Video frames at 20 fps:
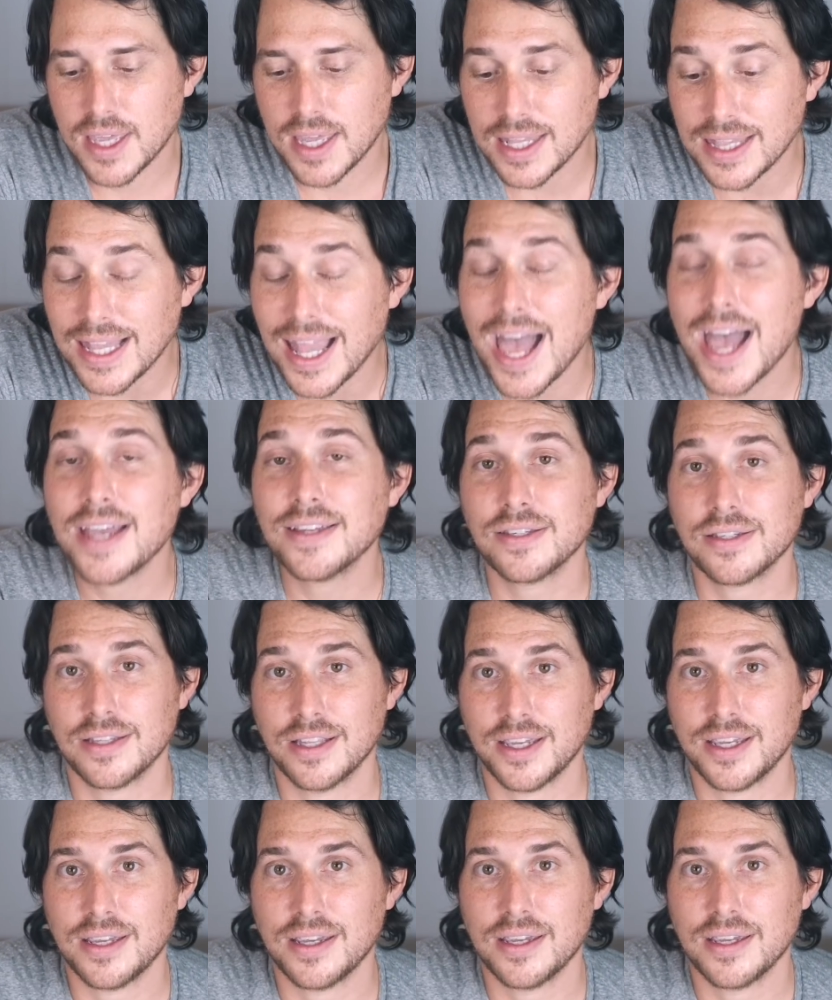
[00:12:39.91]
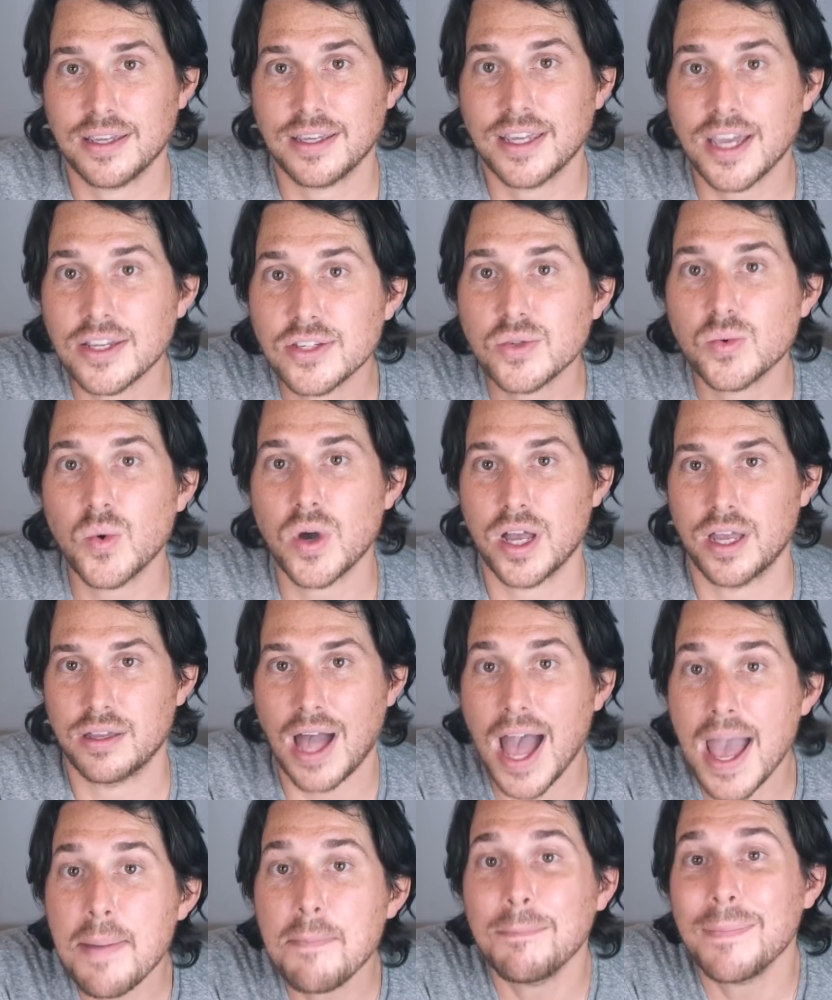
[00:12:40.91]
And lastly, guess what?
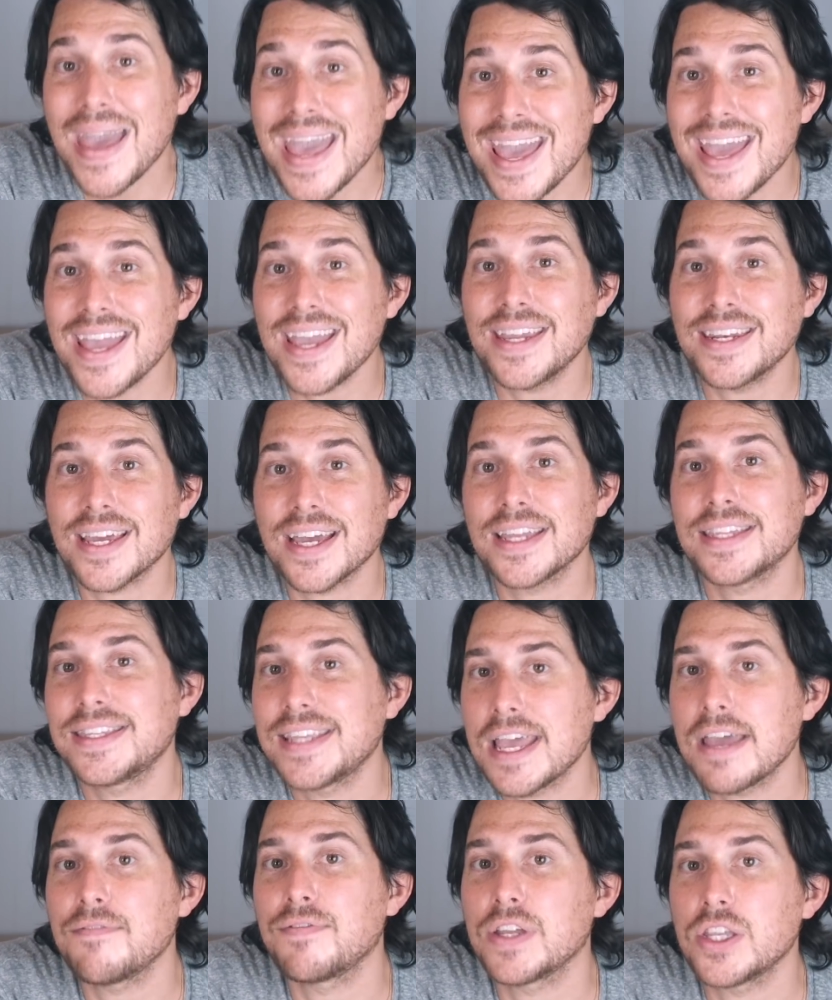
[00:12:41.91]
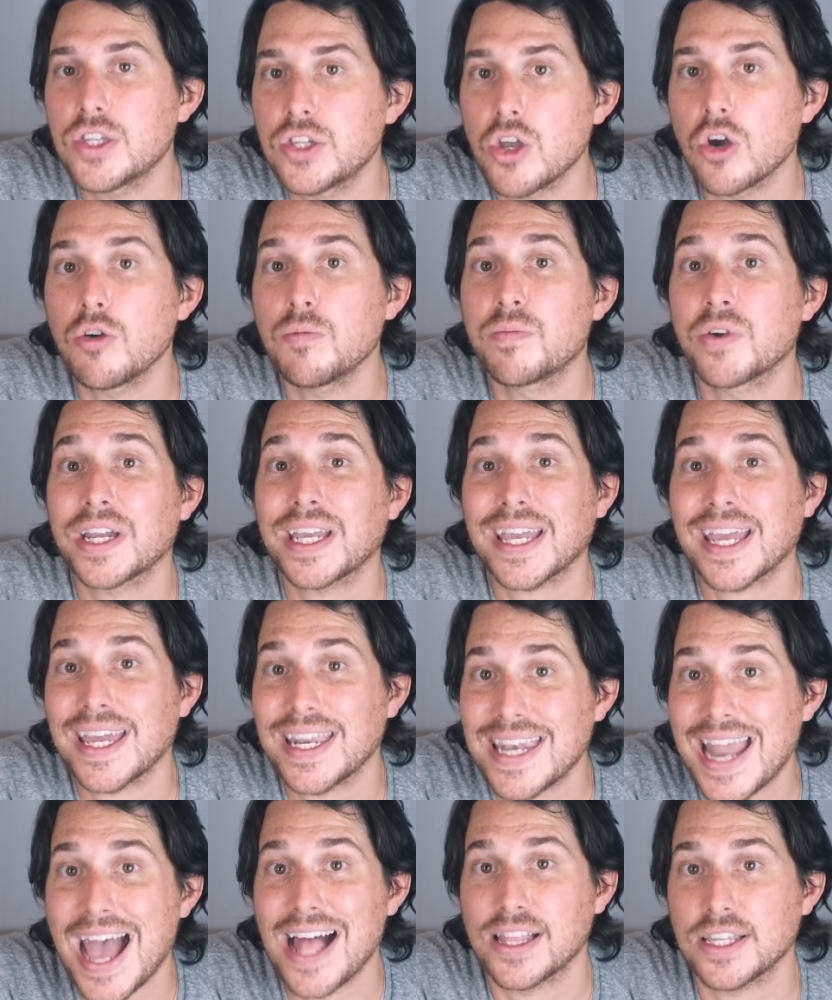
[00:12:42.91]
I made a David Dobrik
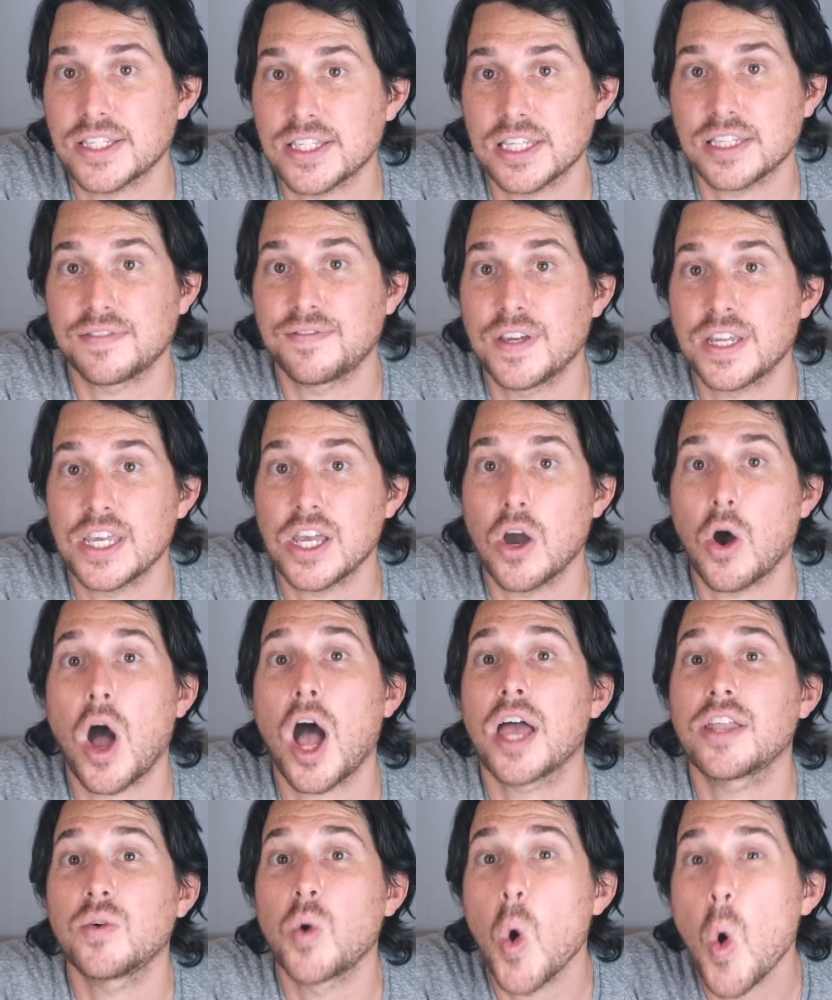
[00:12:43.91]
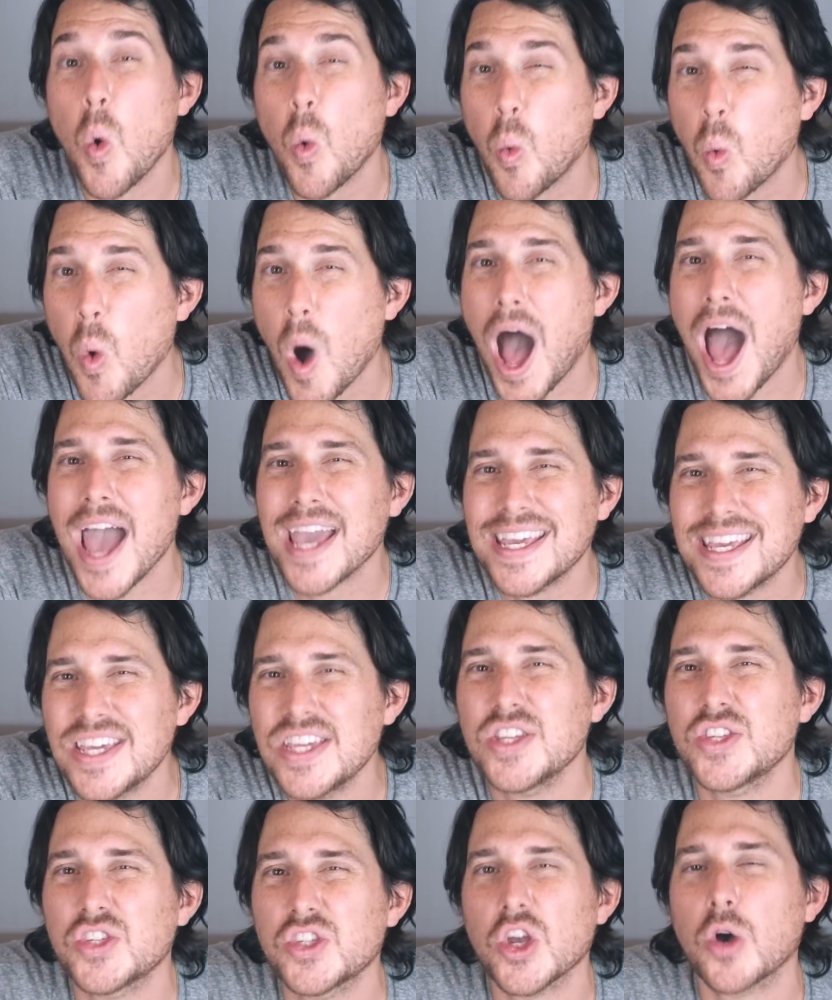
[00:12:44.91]
analysis video on why
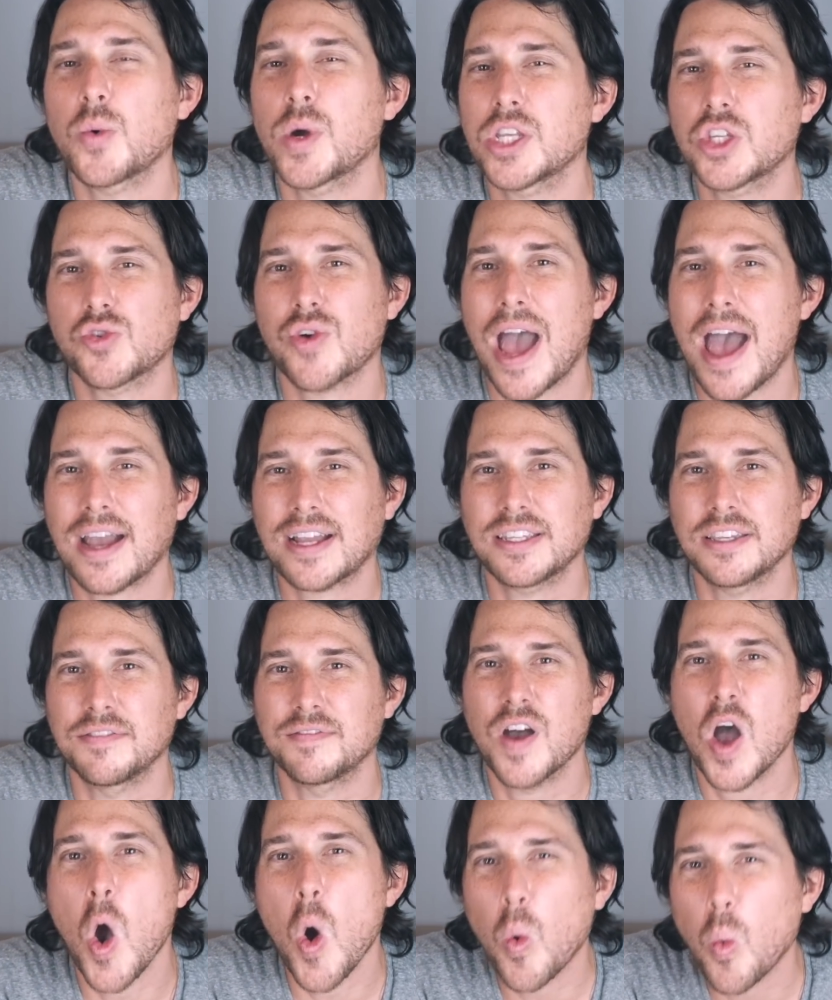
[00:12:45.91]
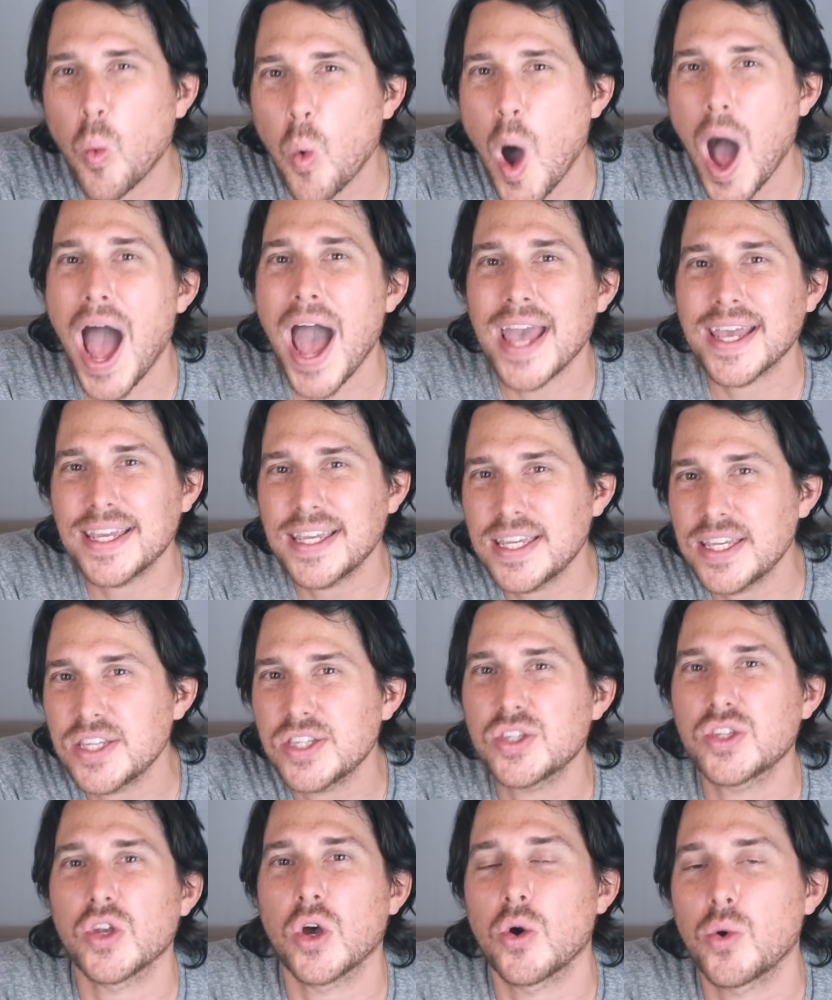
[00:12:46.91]
he's so attractive, why
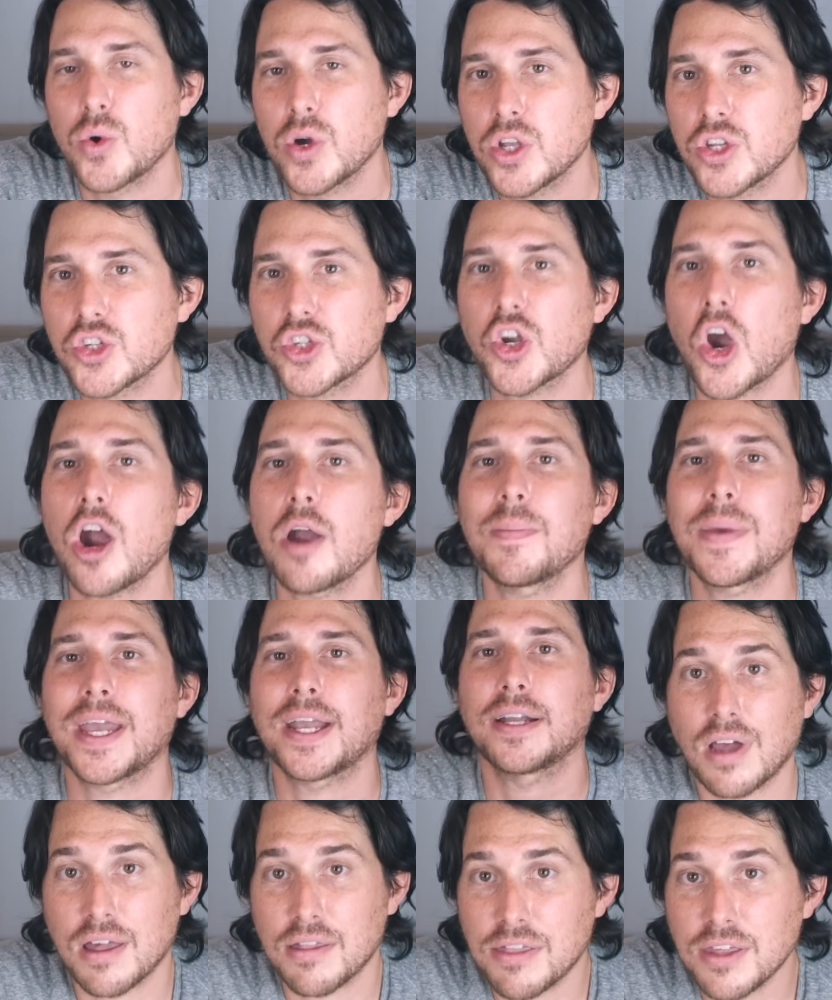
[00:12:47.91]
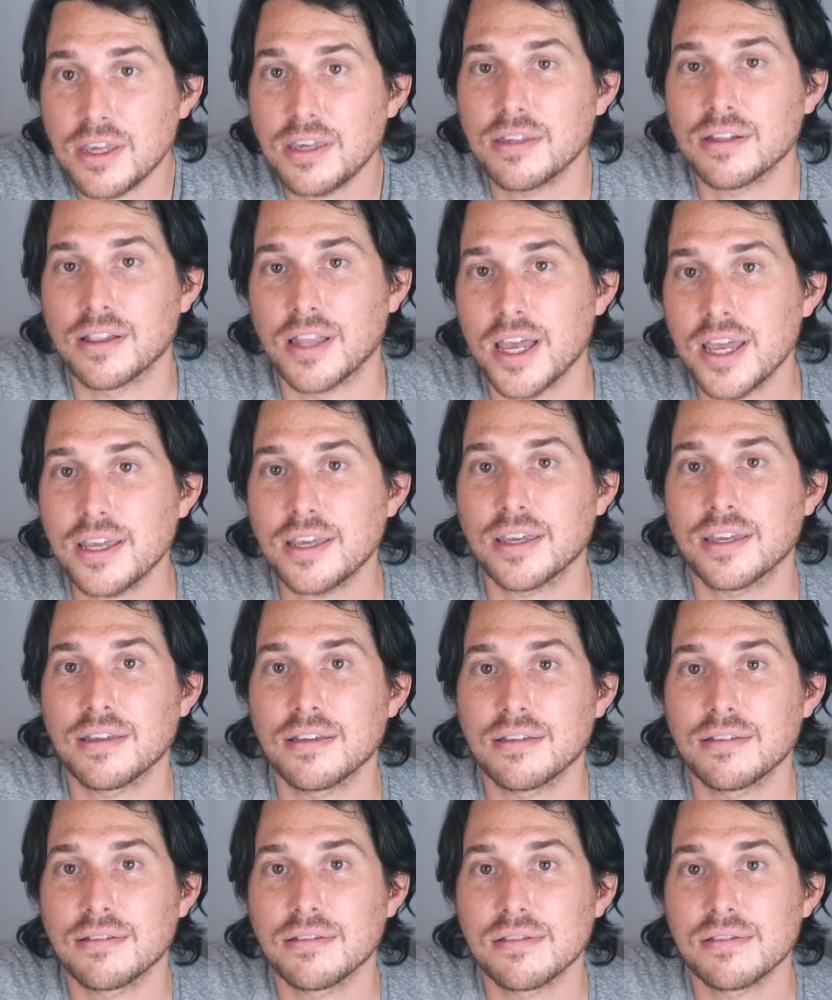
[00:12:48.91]
he's so charming. I think you'll like
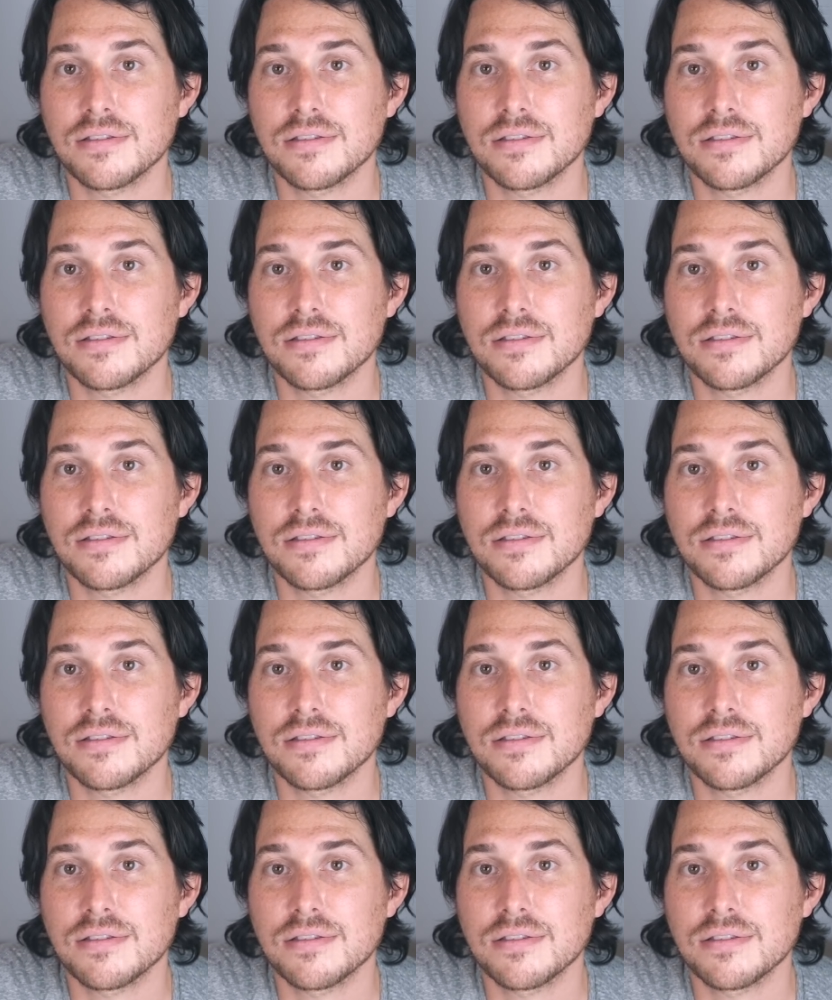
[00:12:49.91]
it.